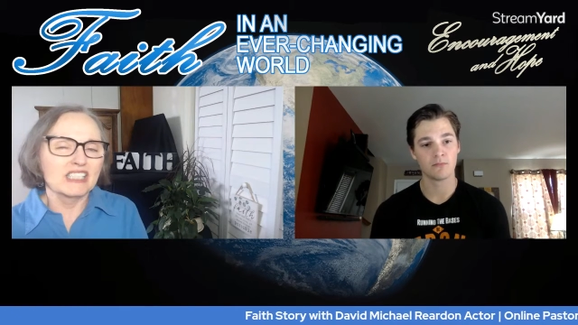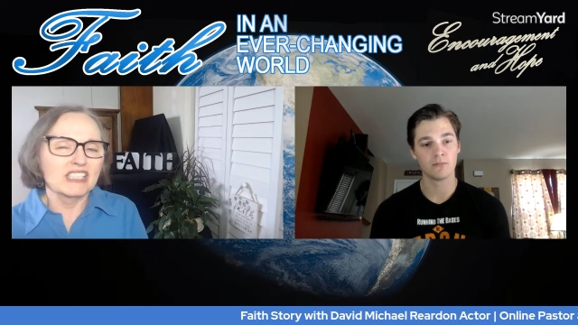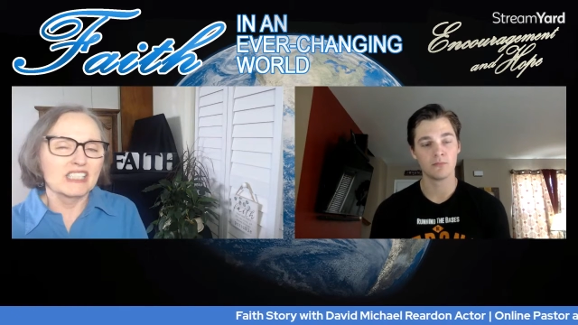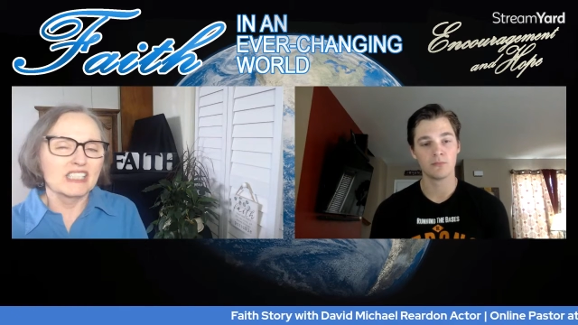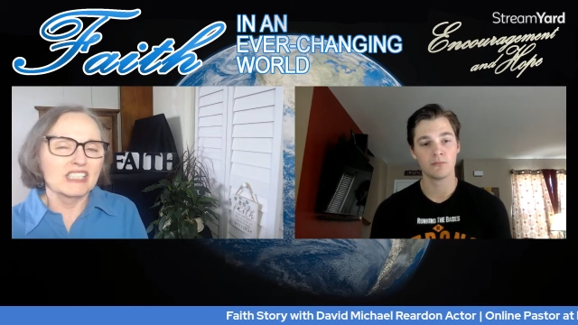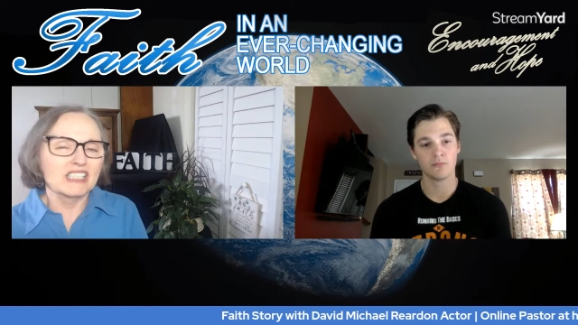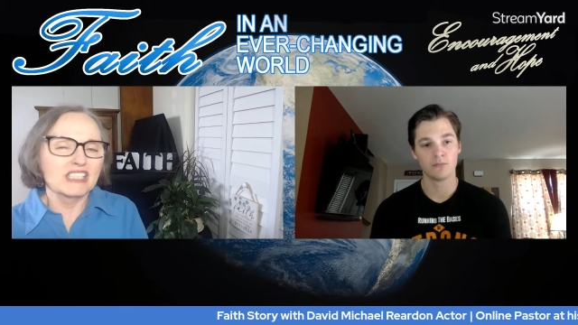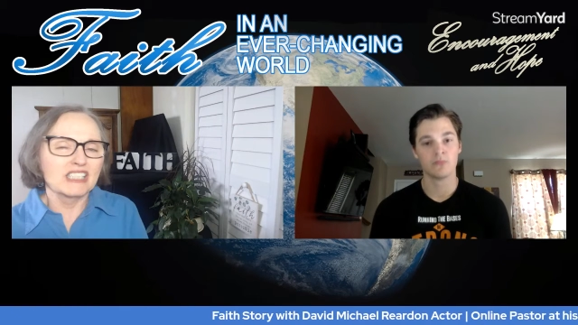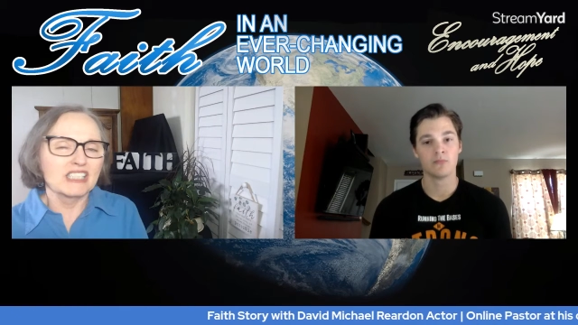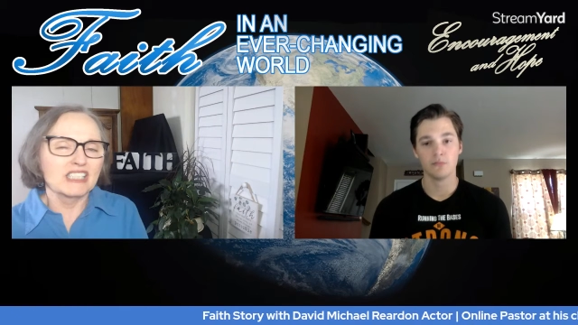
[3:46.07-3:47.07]
Speaker 1: He's always
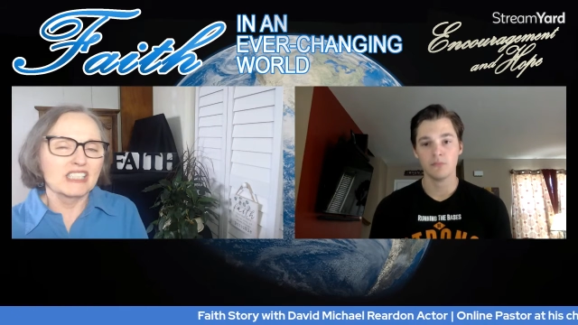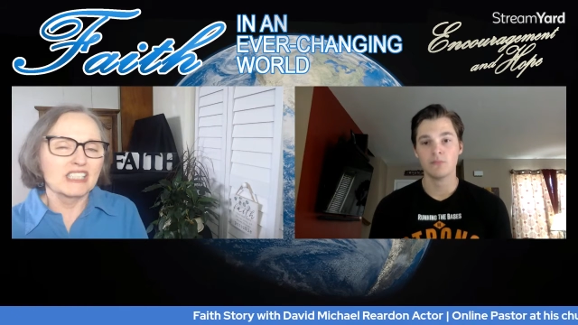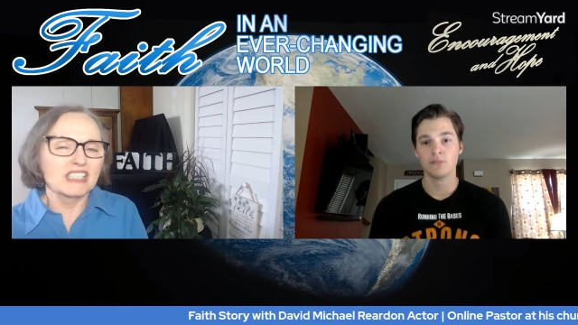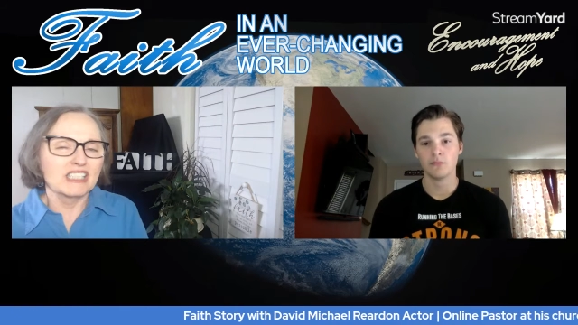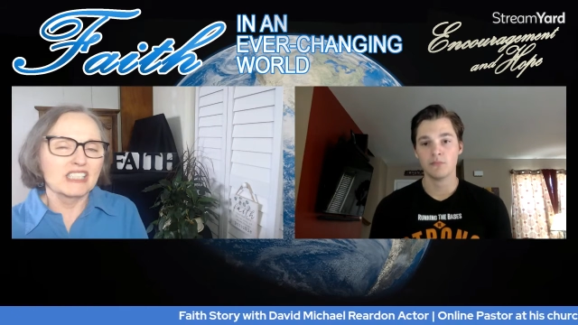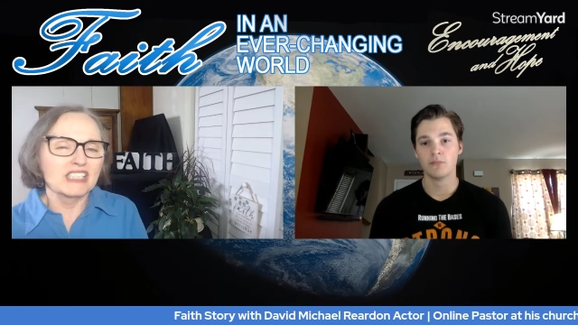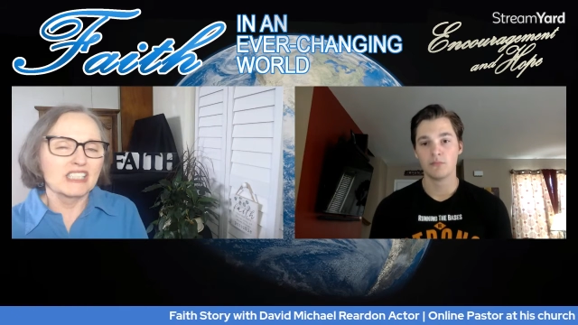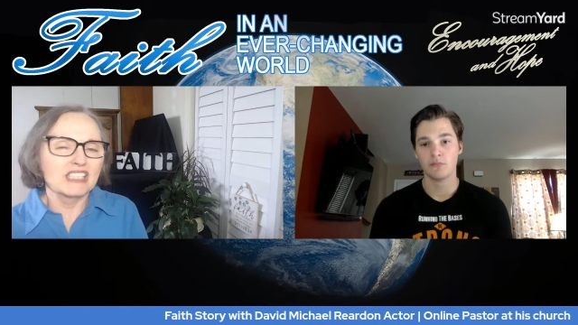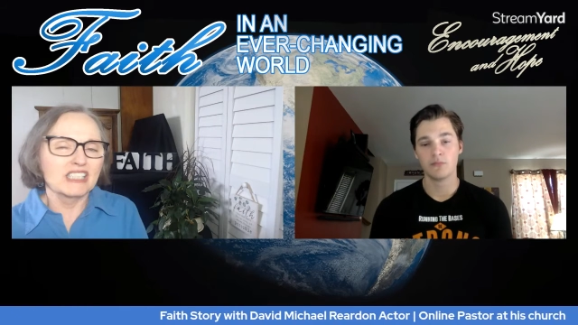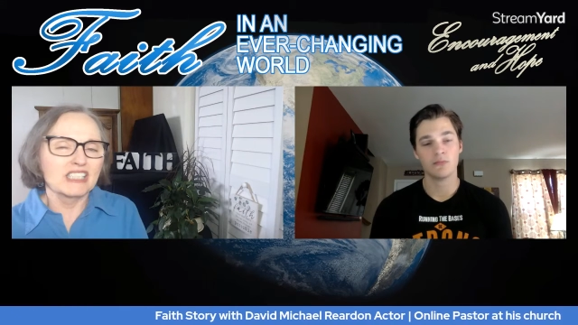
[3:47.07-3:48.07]
with us,
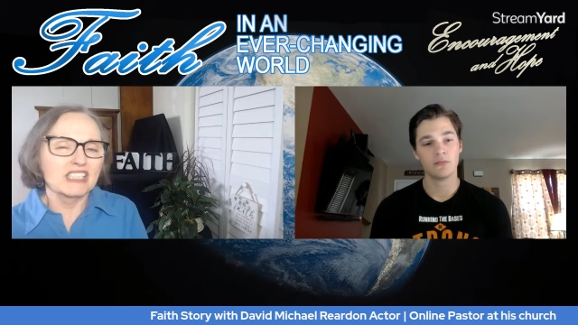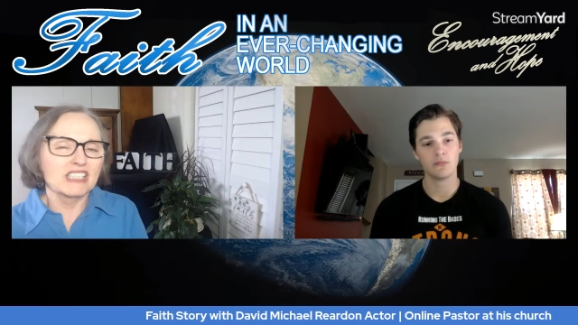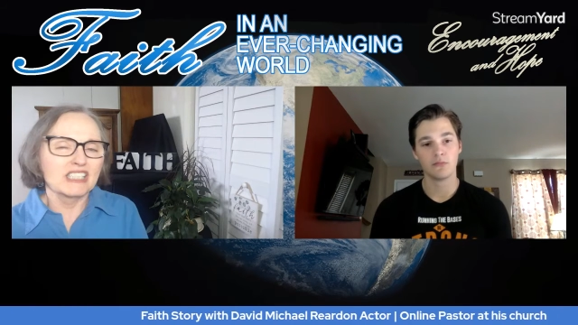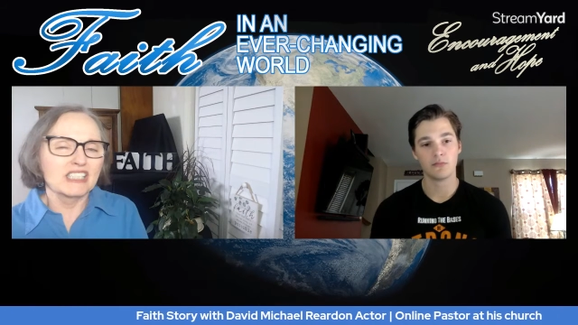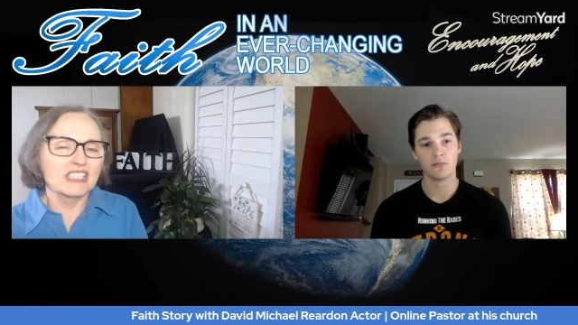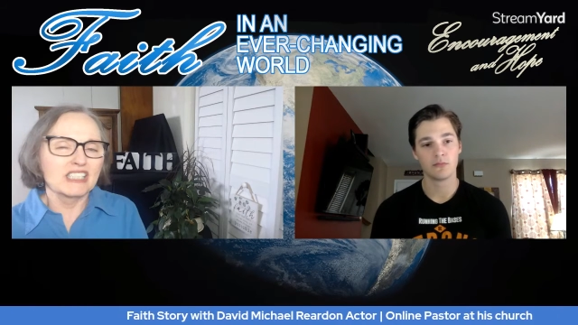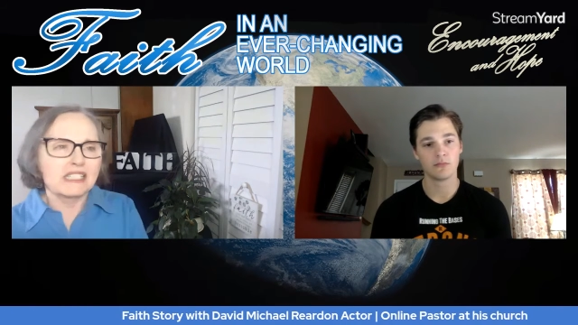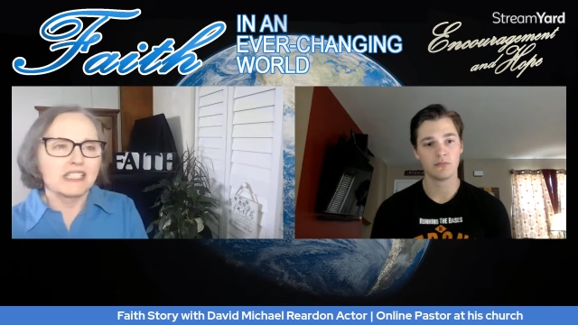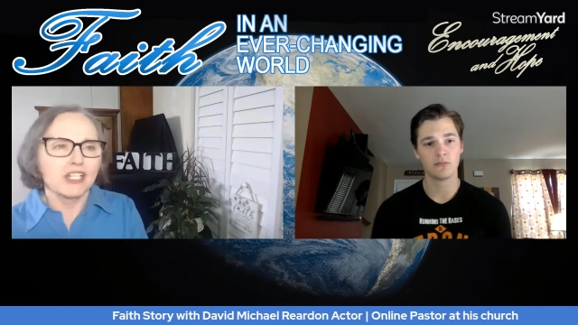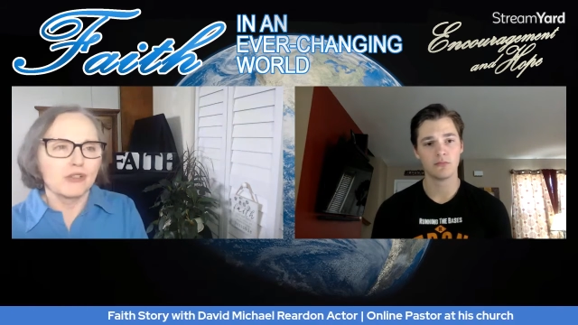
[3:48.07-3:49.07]
but especially in
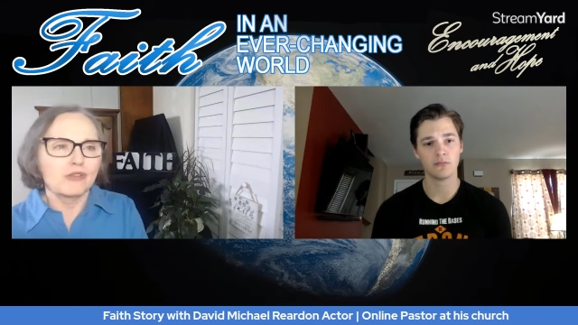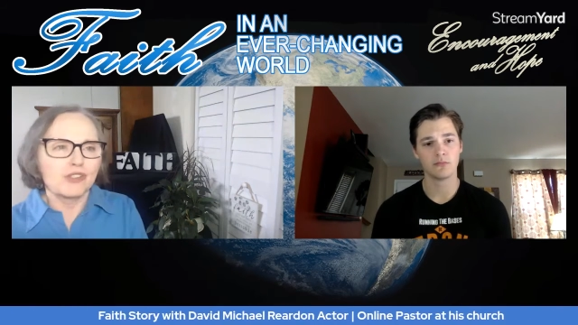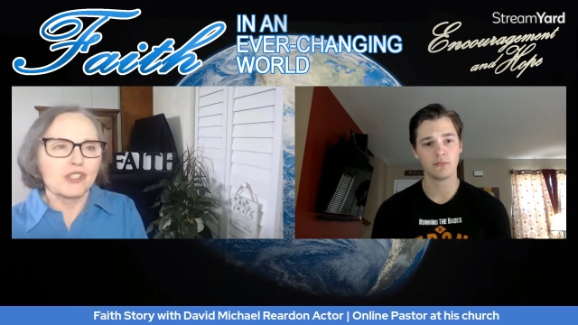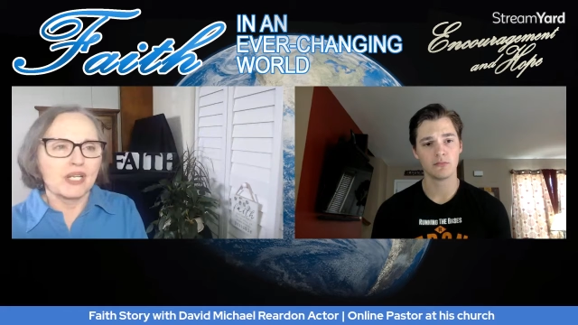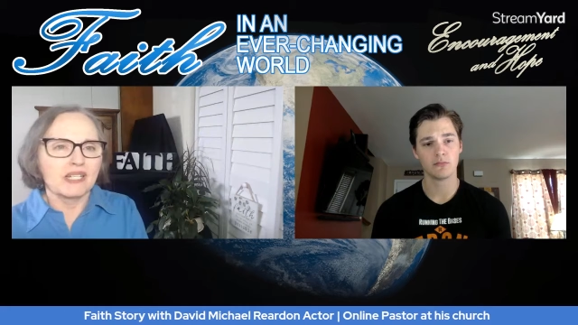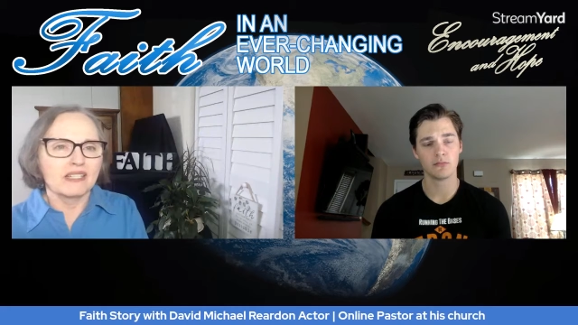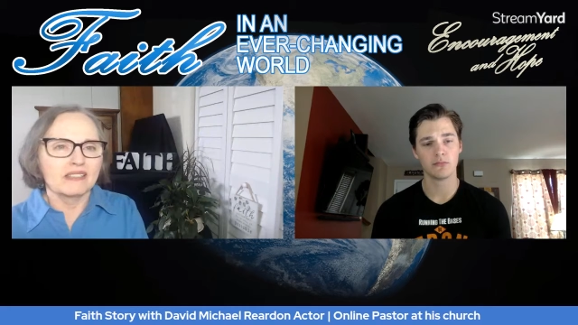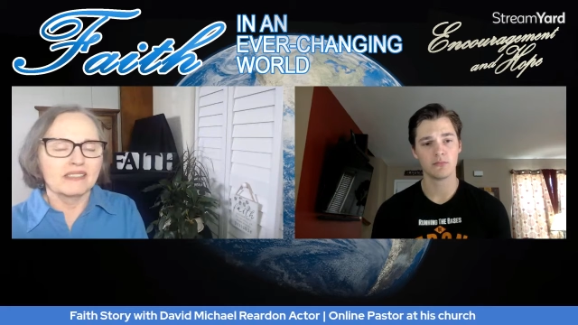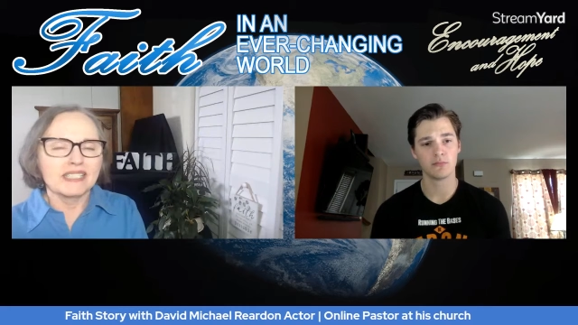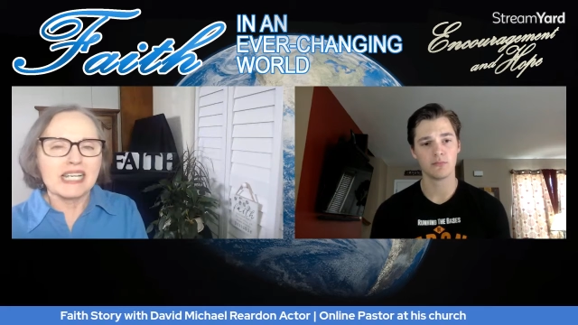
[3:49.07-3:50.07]
those uh,
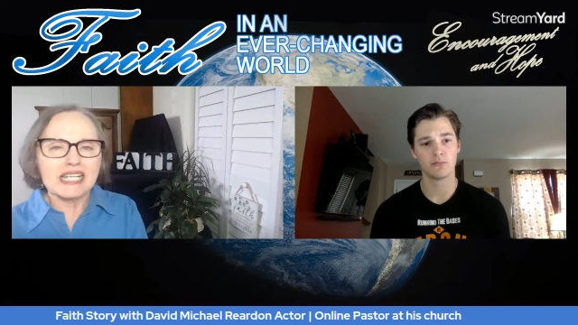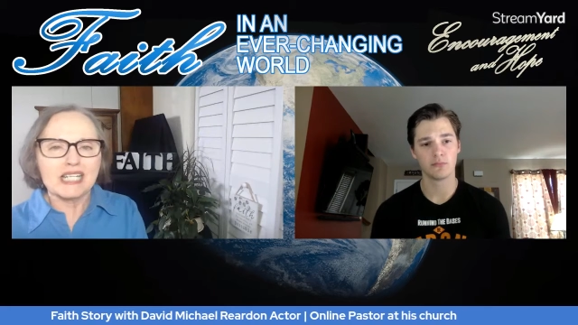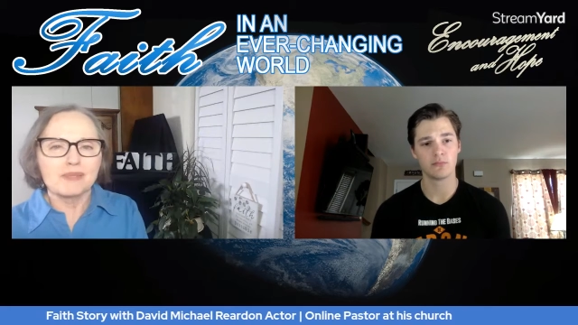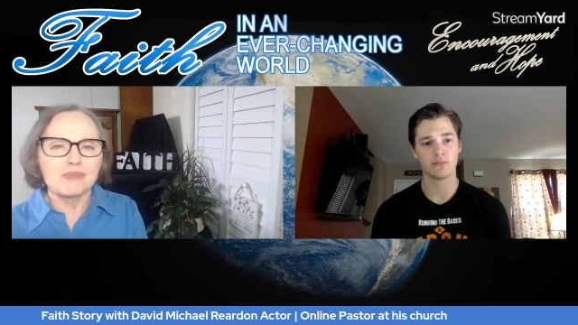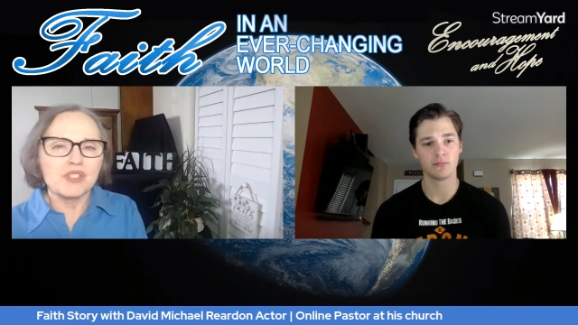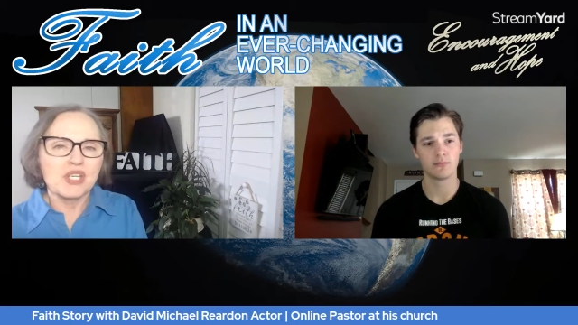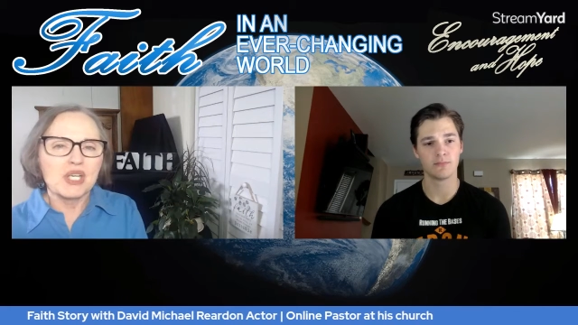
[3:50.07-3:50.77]
times.